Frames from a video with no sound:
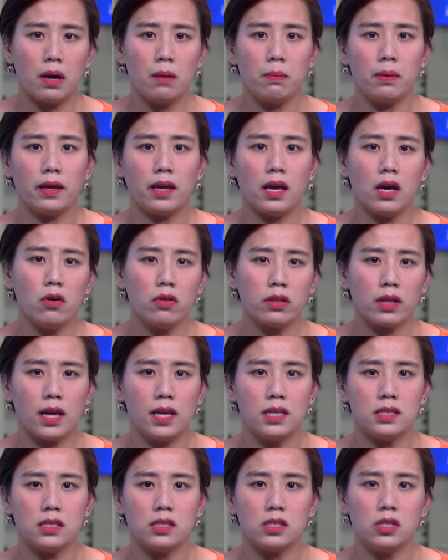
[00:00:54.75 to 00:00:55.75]
public
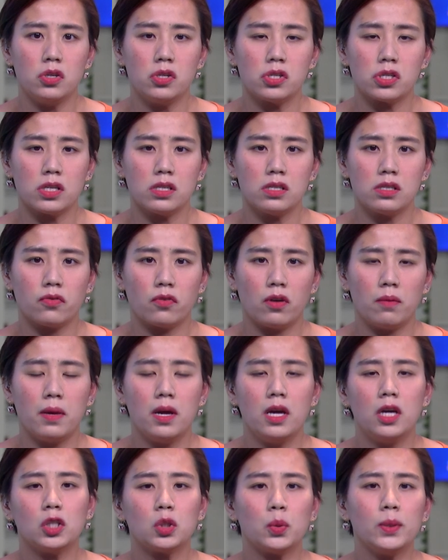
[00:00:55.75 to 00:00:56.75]
healthcare institutions from
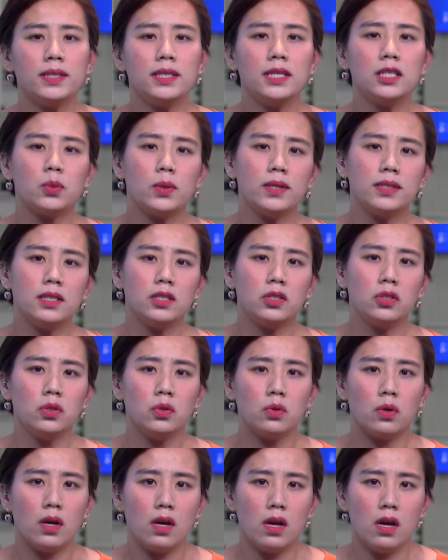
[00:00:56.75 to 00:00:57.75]
twenty
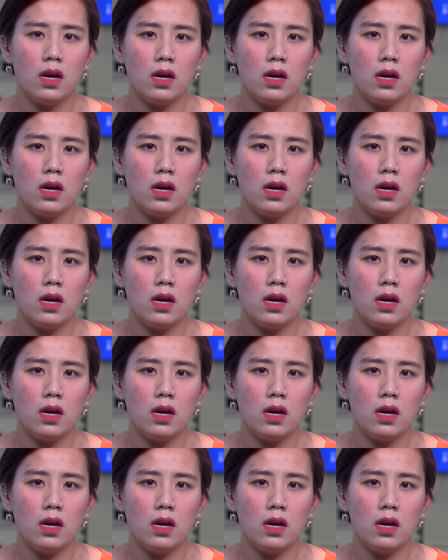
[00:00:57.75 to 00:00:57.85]
twenty-two.